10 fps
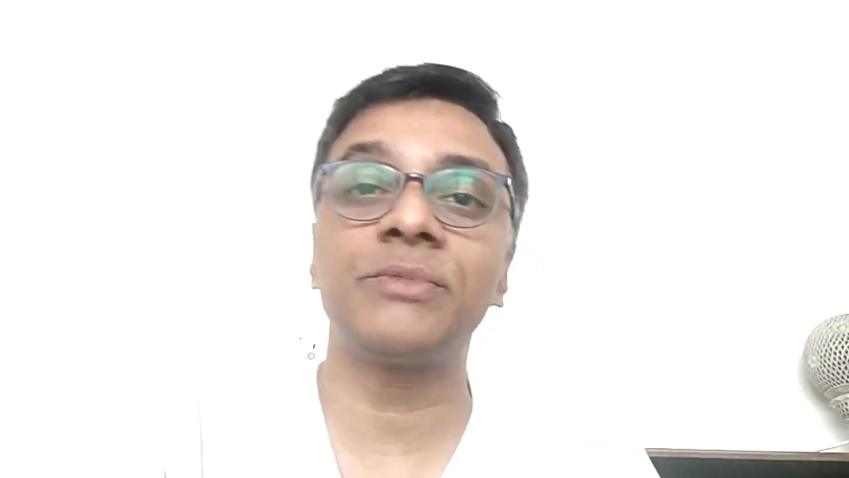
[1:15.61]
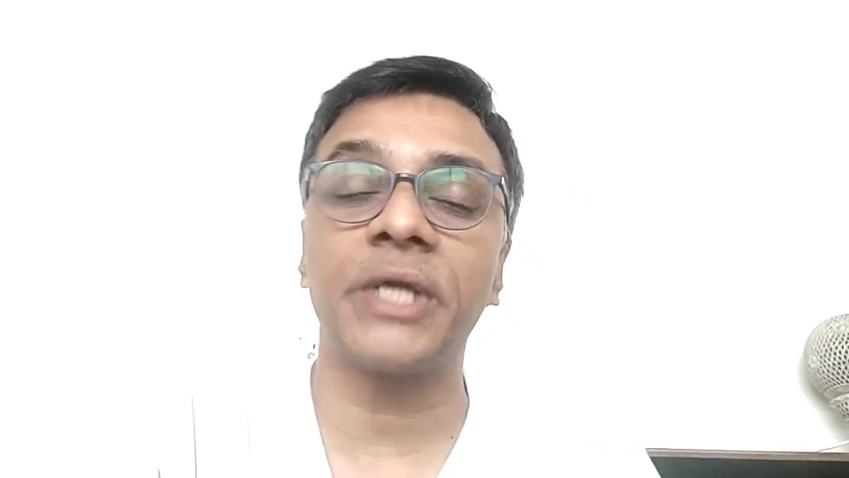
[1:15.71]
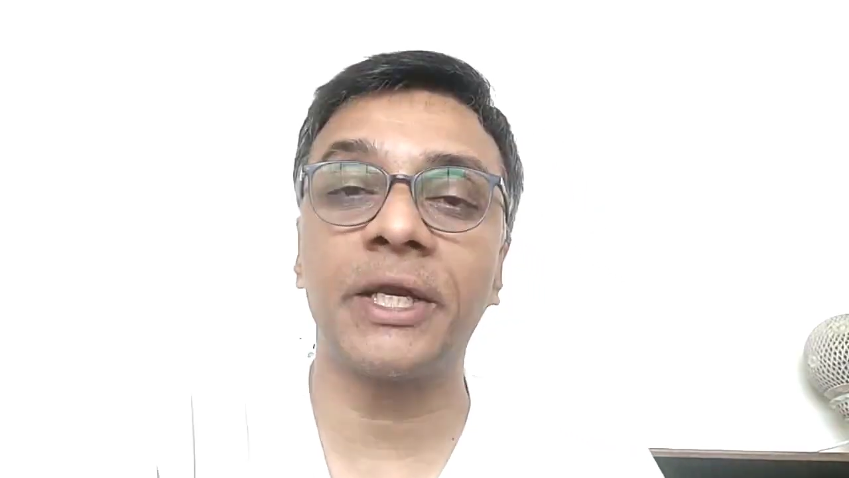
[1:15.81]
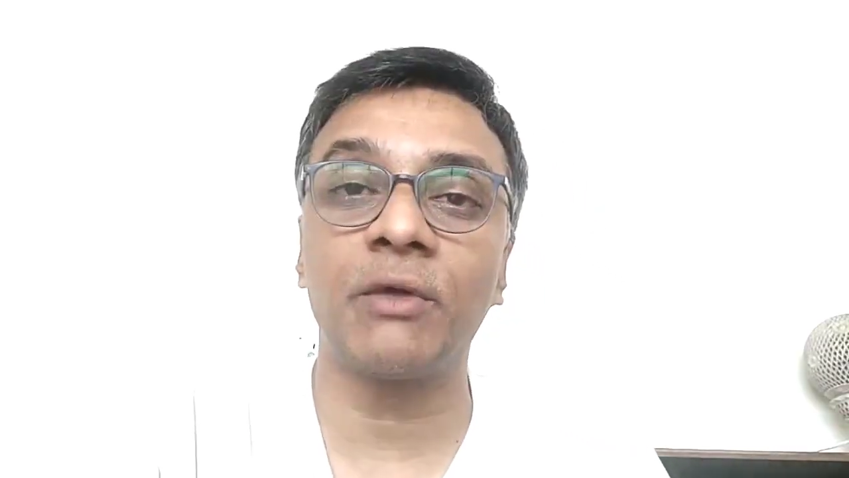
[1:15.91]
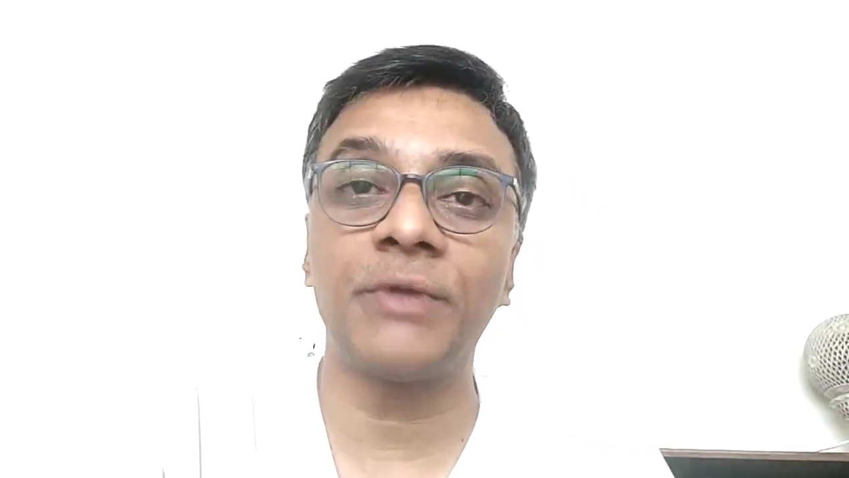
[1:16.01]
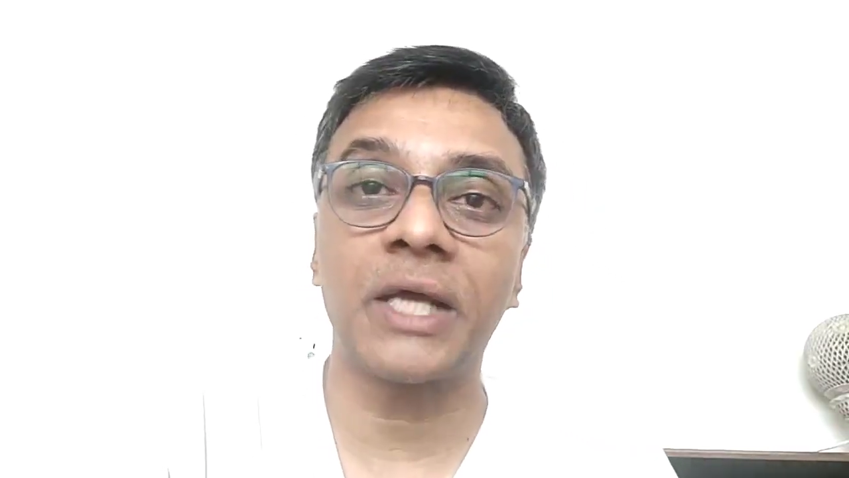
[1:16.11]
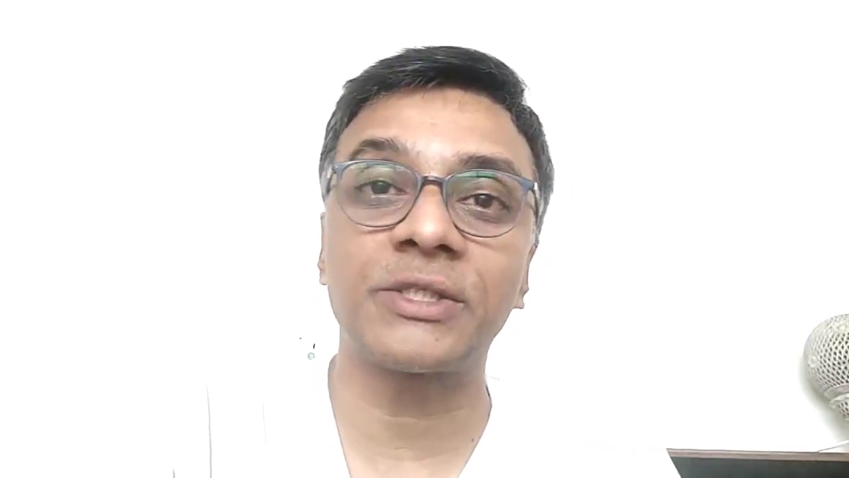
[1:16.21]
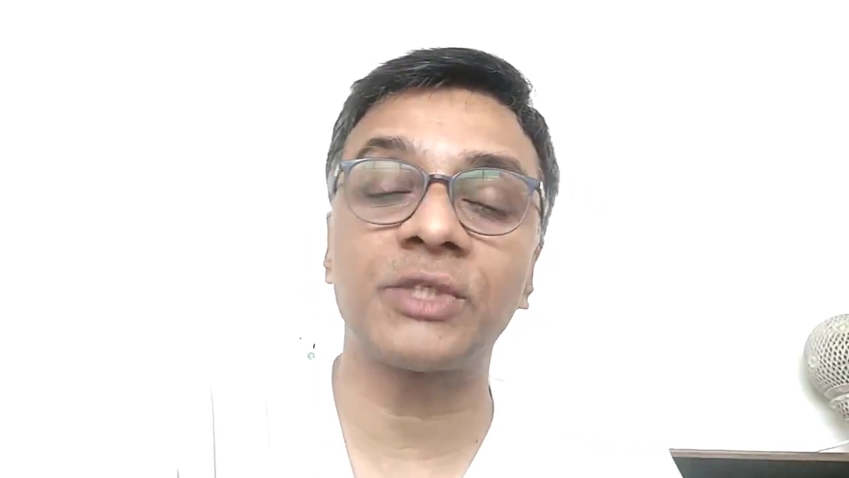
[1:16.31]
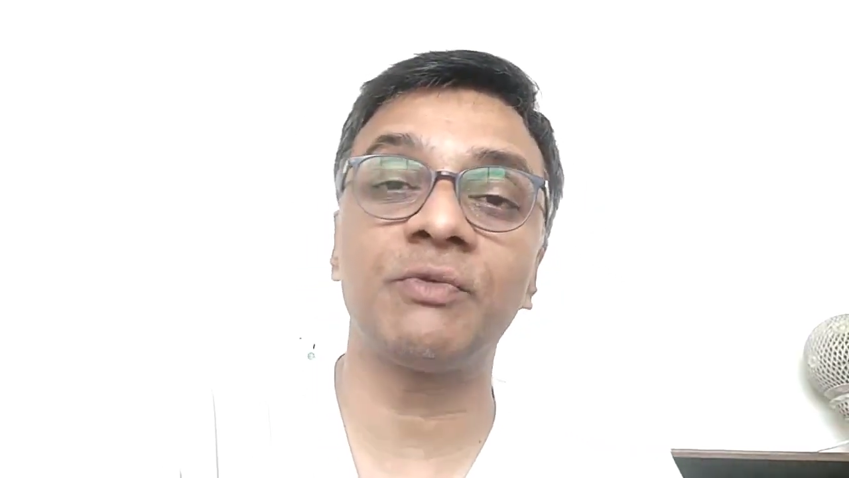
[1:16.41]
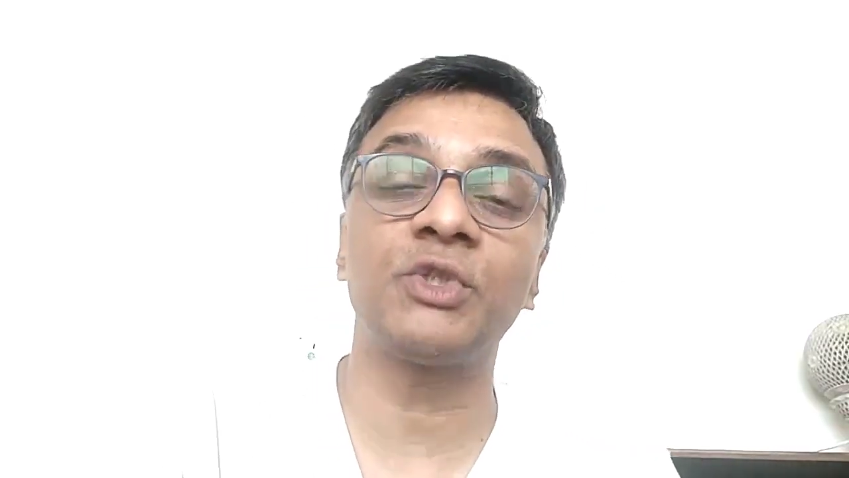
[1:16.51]
side of the
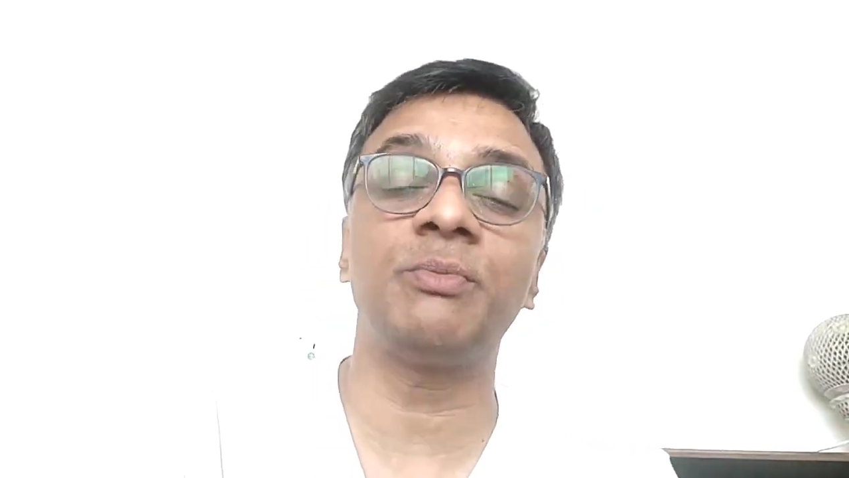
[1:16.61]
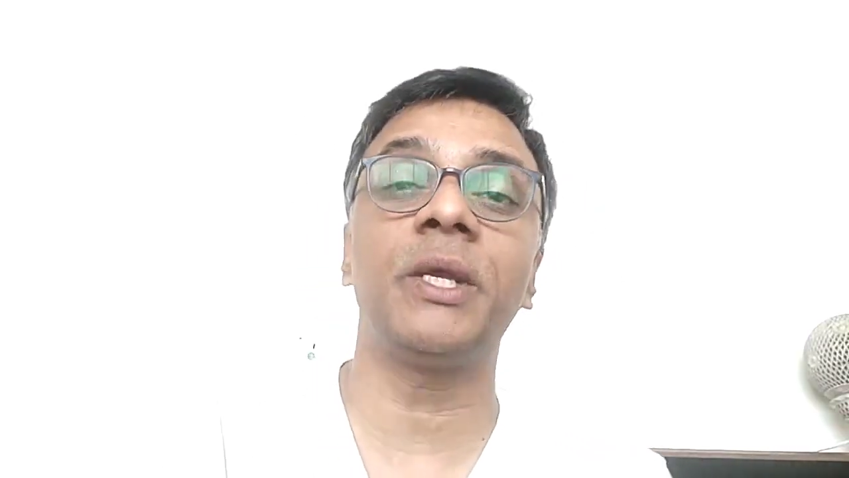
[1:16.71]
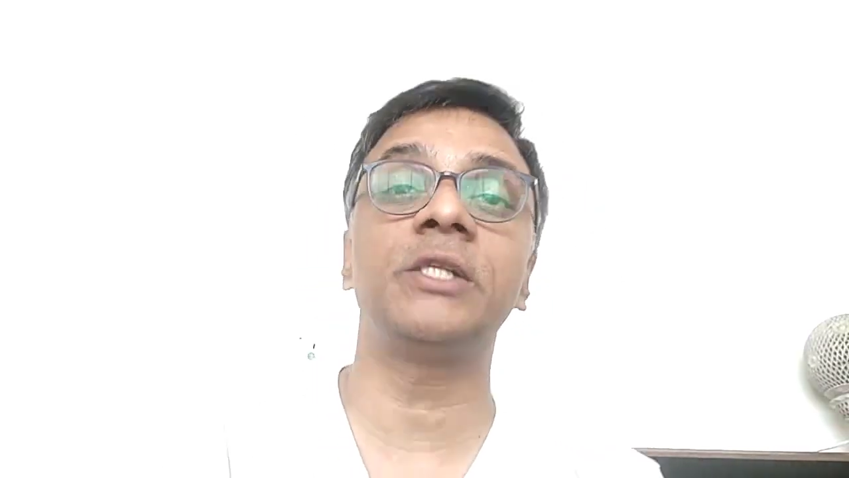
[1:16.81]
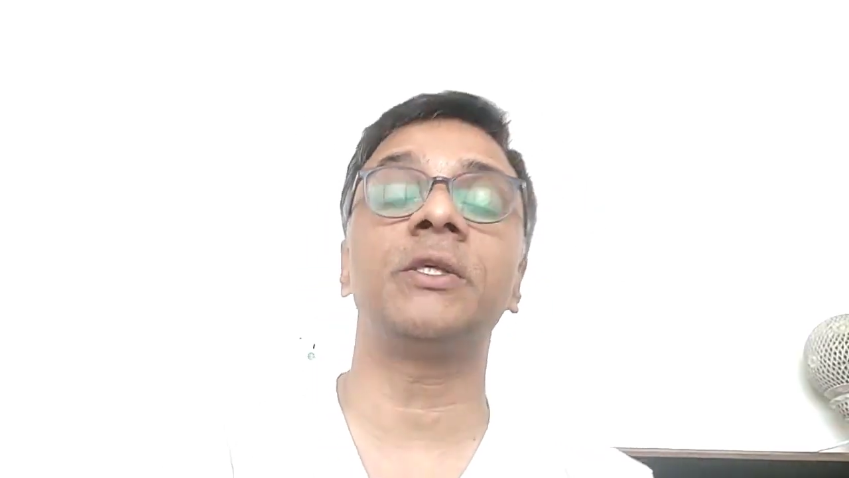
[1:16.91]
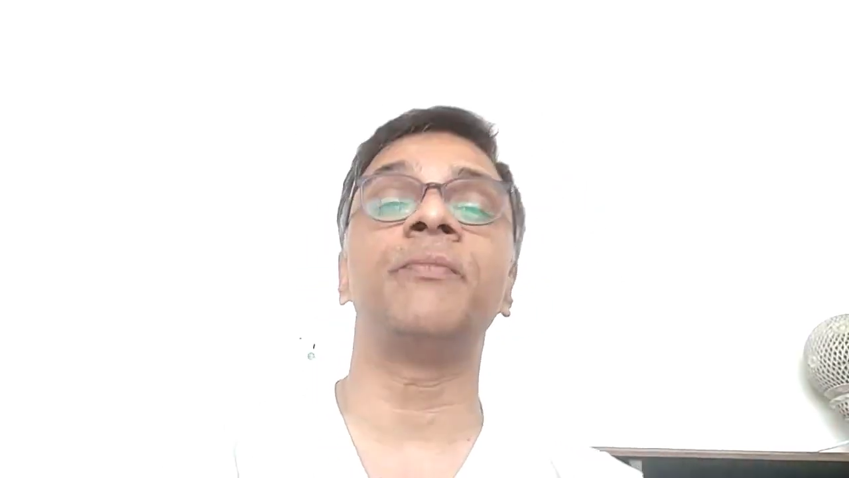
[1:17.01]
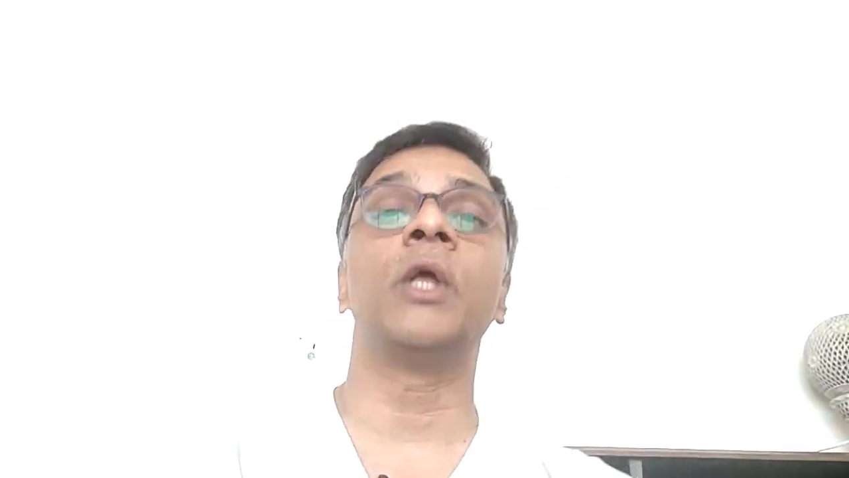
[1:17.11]
axis, which means